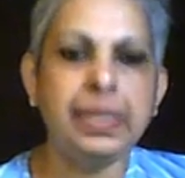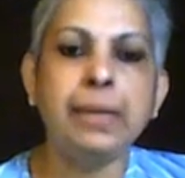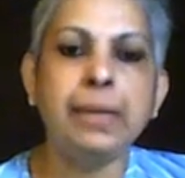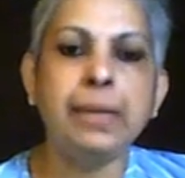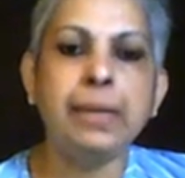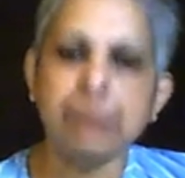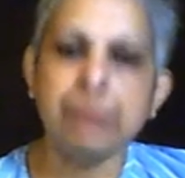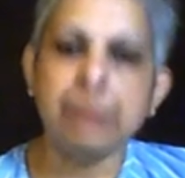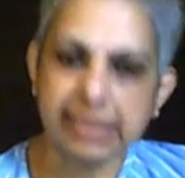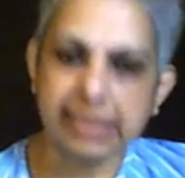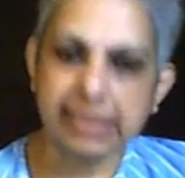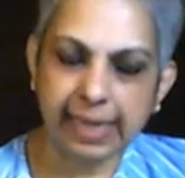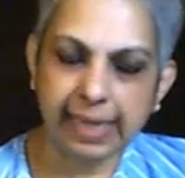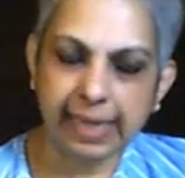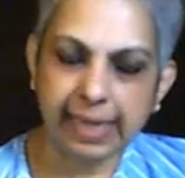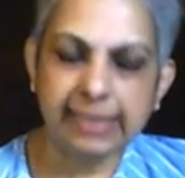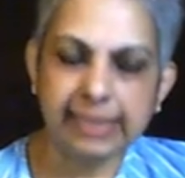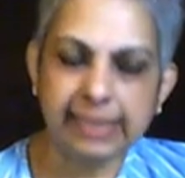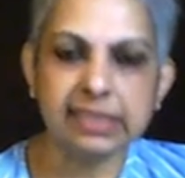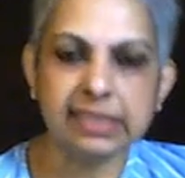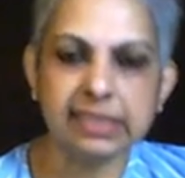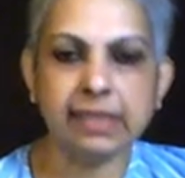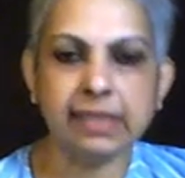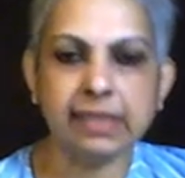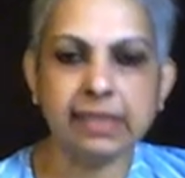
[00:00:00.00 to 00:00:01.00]

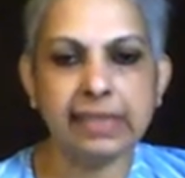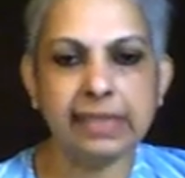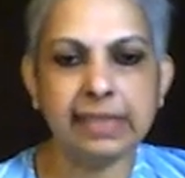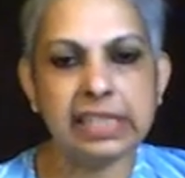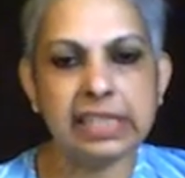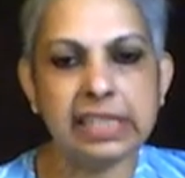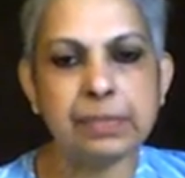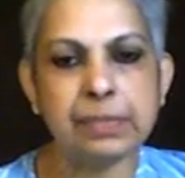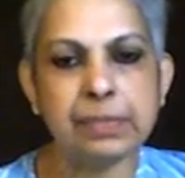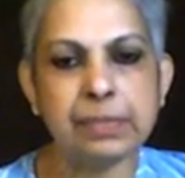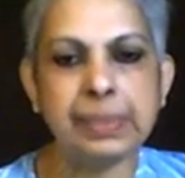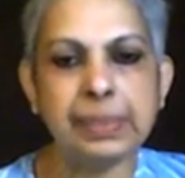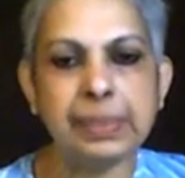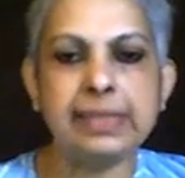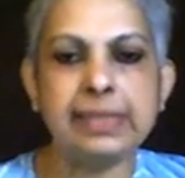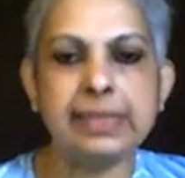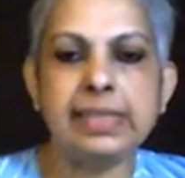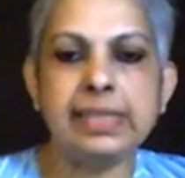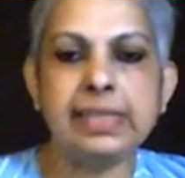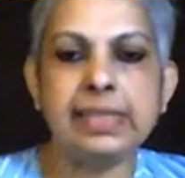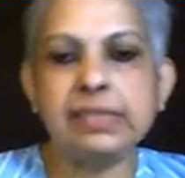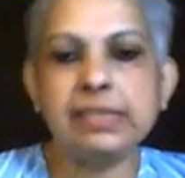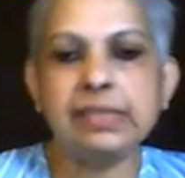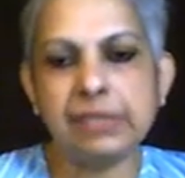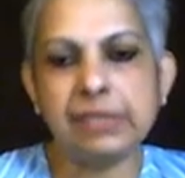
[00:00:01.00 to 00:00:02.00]
Besides, these
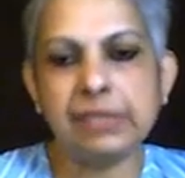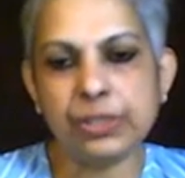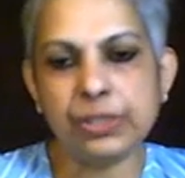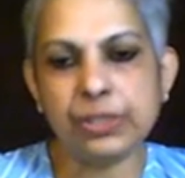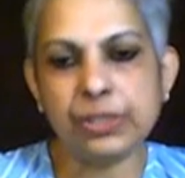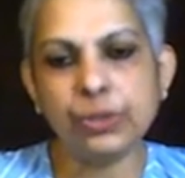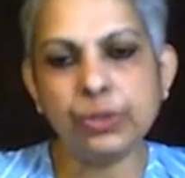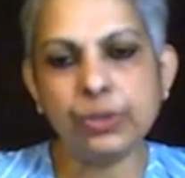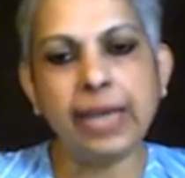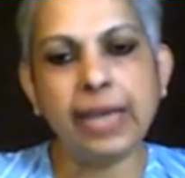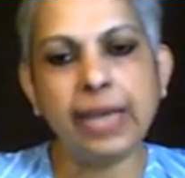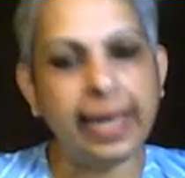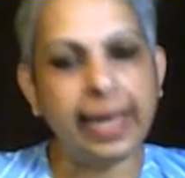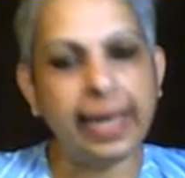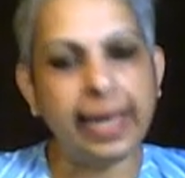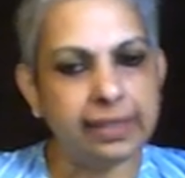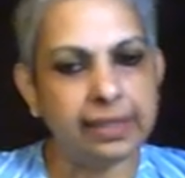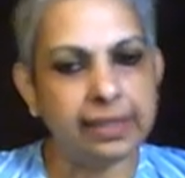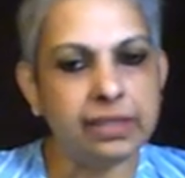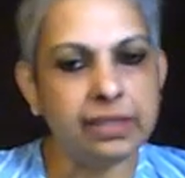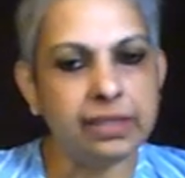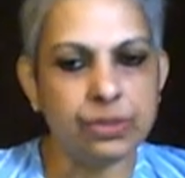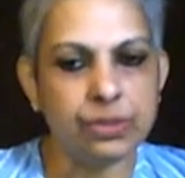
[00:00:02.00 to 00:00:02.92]
species withstood arid